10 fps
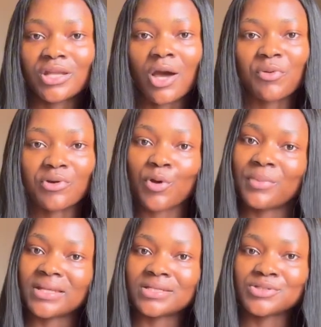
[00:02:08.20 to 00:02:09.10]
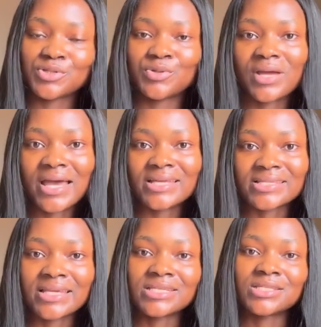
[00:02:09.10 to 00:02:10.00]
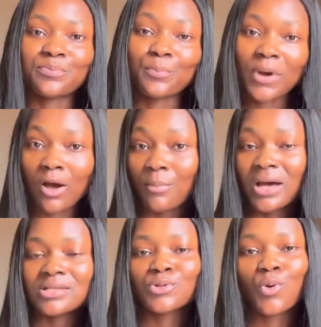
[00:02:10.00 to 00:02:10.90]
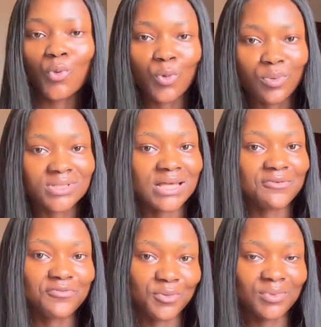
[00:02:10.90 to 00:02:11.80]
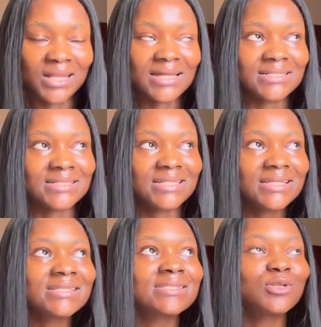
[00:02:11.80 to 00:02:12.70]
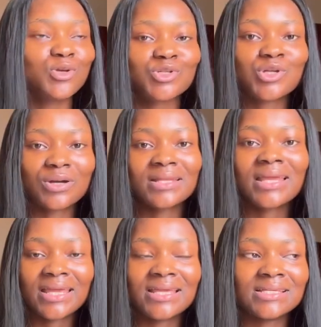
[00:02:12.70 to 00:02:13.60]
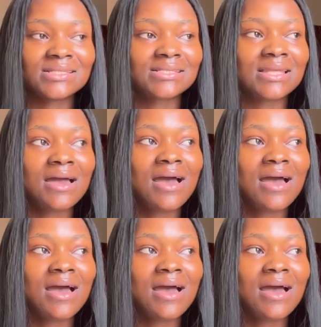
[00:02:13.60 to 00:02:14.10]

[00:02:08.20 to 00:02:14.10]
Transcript: i'll be recommending to you guys is the palmer's cocoa butter formula this lotion is